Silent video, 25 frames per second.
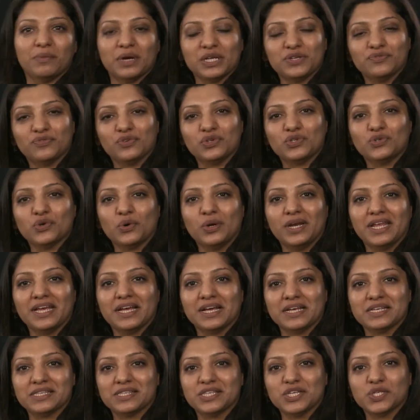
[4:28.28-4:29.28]
much for
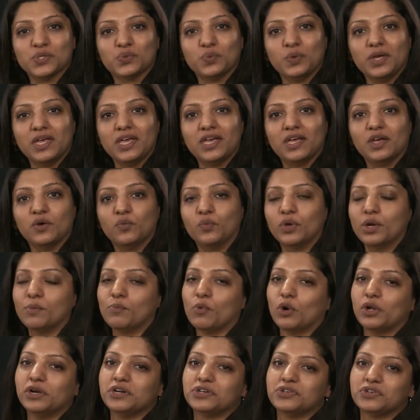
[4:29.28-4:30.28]
joining us this week. We are
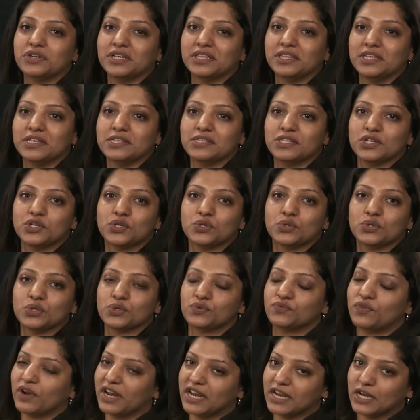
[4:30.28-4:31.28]
monitoring these
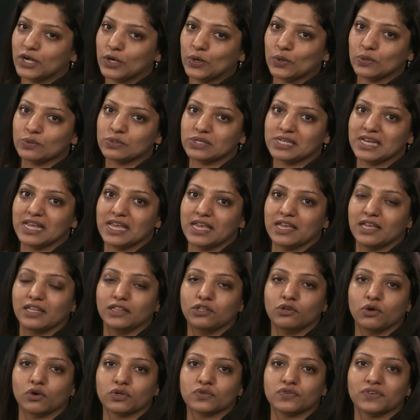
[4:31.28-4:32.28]
issues very closely
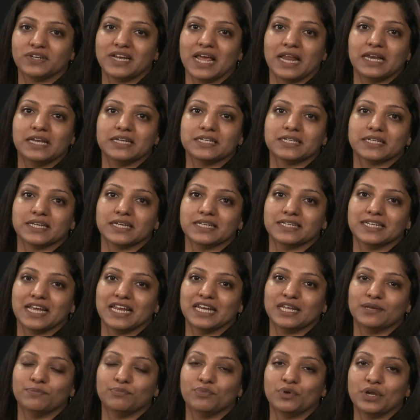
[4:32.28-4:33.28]
in the Oxford Analytica
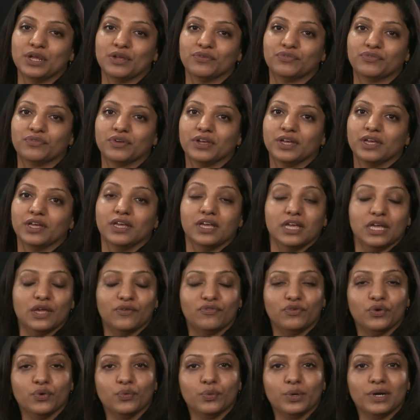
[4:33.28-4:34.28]
Daily Brief.
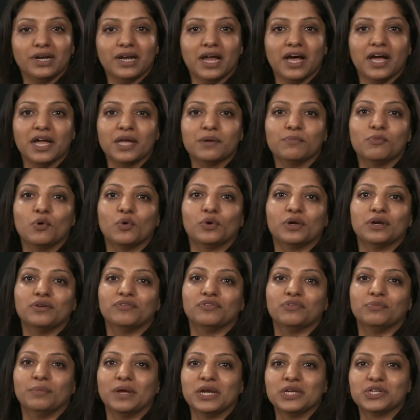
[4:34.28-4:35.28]
If you would like more
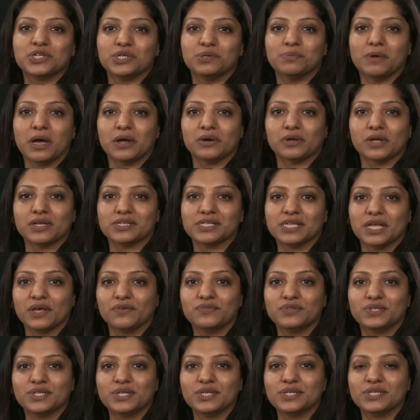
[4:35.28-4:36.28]
information about our
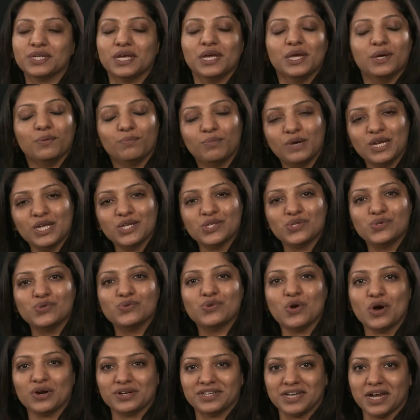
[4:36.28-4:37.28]
services, please
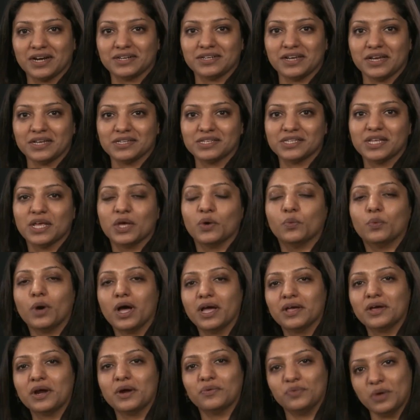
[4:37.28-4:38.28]
do contact us
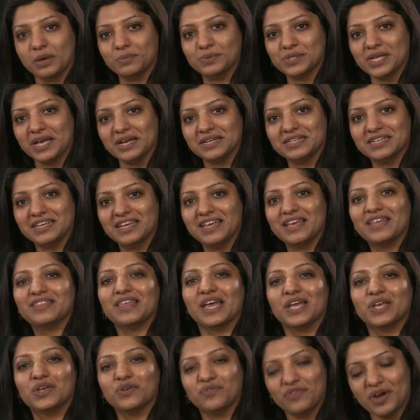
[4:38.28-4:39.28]
via our website.
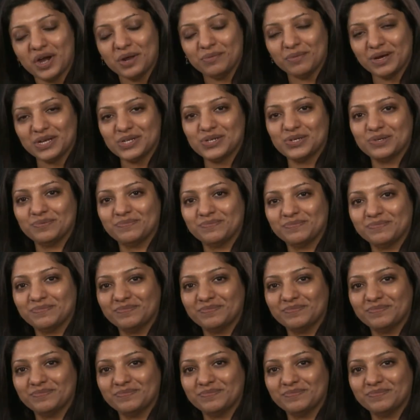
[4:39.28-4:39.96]
Thank you very much.